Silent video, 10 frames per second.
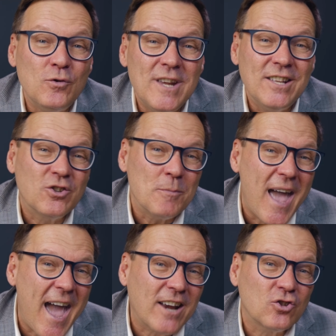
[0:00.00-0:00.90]
you need some
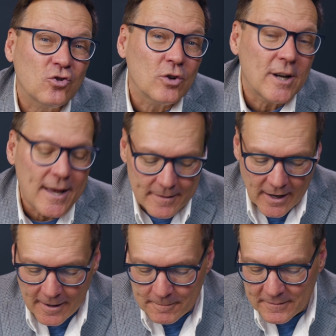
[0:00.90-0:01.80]
extra
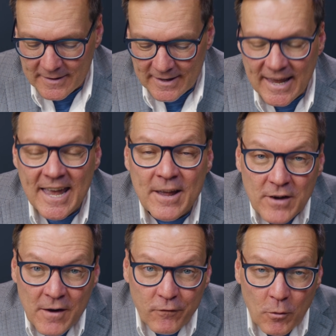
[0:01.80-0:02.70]
um,
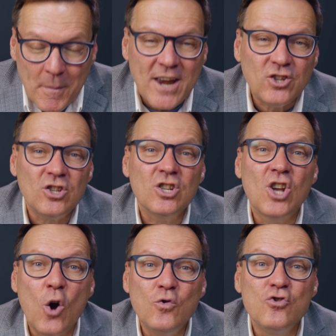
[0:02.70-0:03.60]
information,
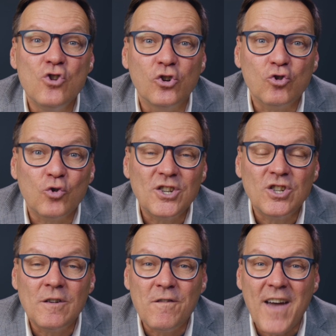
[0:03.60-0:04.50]
go to
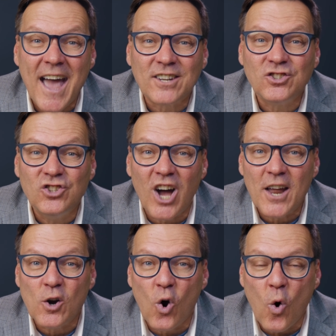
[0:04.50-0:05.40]

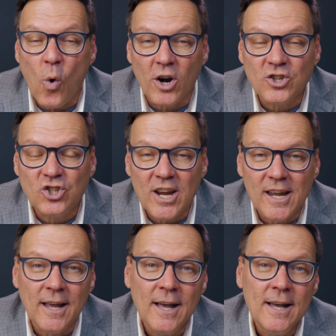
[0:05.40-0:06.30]

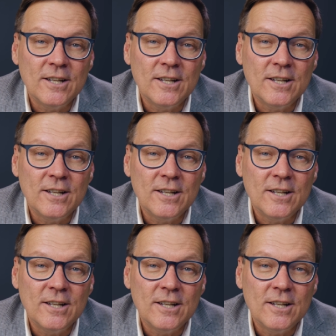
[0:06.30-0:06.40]
nutritionfacts.org.